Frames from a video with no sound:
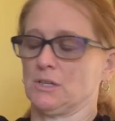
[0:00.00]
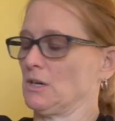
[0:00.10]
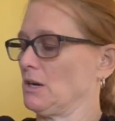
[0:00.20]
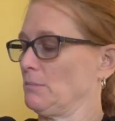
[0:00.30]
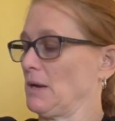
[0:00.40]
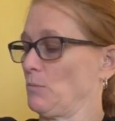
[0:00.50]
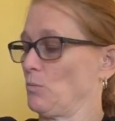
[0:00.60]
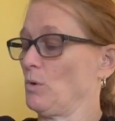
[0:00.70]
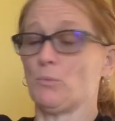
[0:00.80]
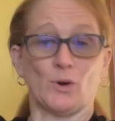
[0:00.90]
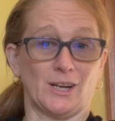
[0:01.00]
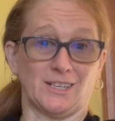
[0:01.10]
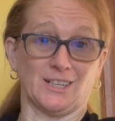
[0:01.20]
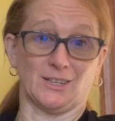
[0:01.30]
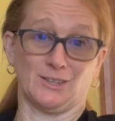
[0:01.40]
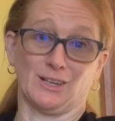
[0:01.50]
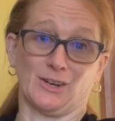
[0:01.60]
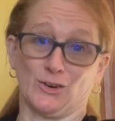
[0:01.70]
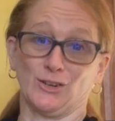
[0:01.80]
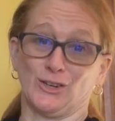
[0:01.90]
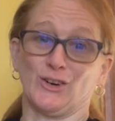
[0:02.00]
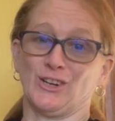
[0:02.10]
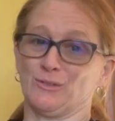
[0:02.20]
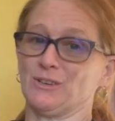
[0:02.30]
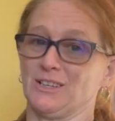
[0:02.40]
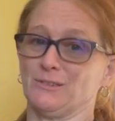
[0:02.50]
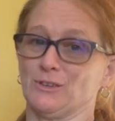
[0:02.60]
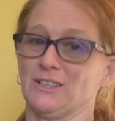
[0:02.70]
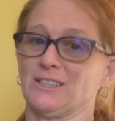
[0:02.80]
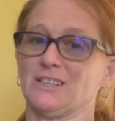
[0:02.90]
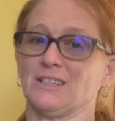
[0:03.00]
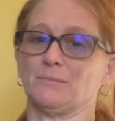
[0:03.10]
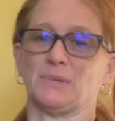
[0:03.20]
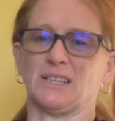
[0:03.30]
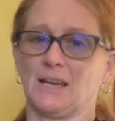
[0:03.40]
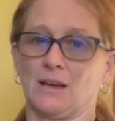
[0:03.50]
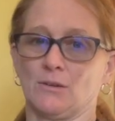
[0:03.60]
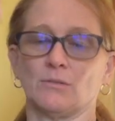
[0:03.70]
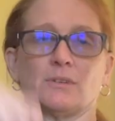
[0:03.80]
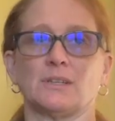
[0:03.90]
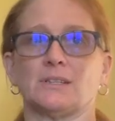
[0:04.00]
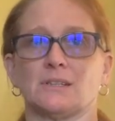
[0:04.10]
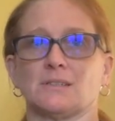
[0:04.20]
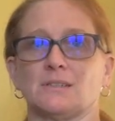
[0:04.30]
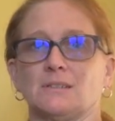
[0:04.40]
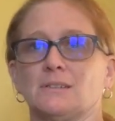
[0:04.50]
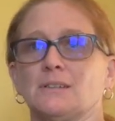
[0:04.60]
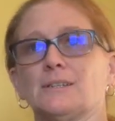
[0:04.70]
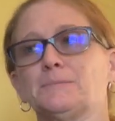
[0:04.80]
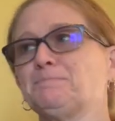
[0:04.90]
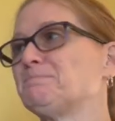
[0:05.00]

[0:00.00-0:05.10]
At one point it did. Like early on it really, really did. But now it doesn't. I'm